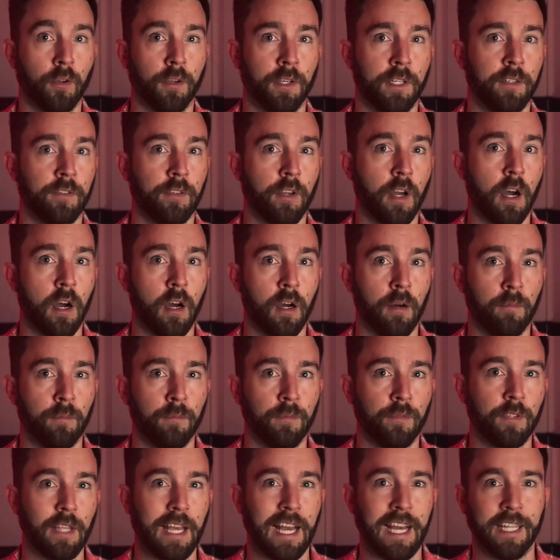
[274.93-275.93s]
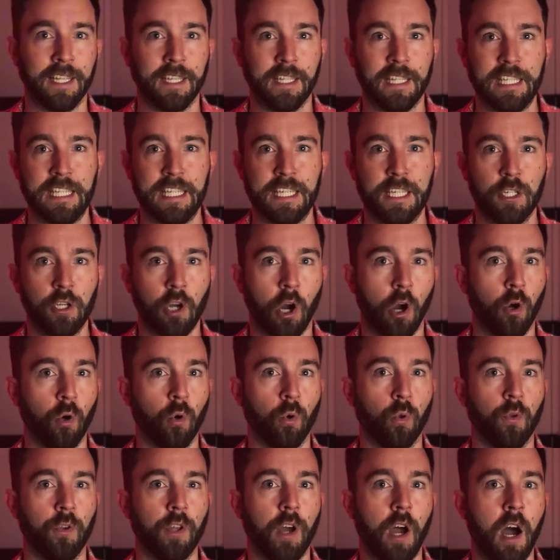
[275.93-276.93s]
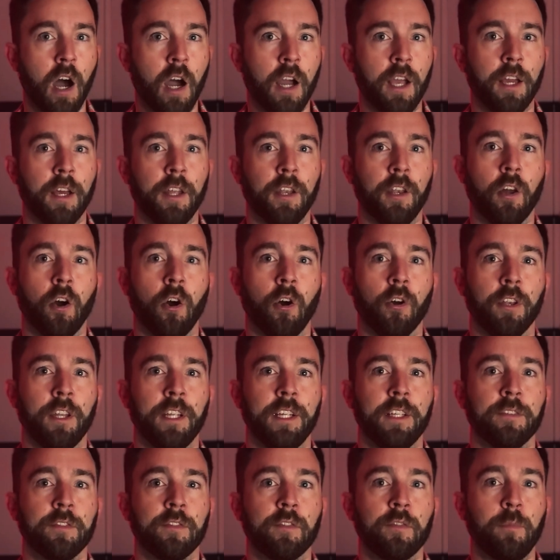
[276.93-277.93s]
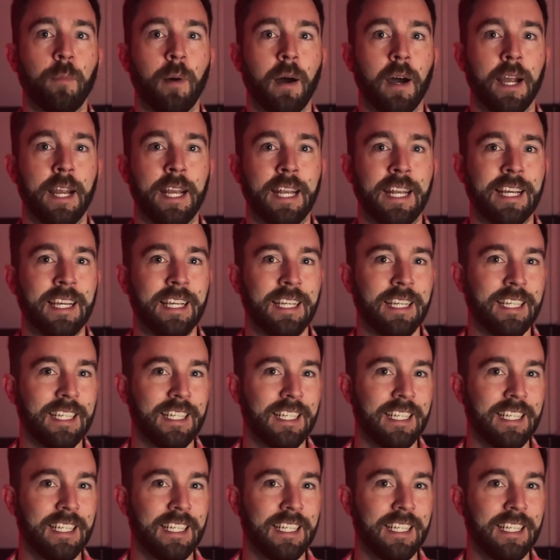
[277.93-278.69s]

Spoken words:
on his arms and the cold iron on his spine,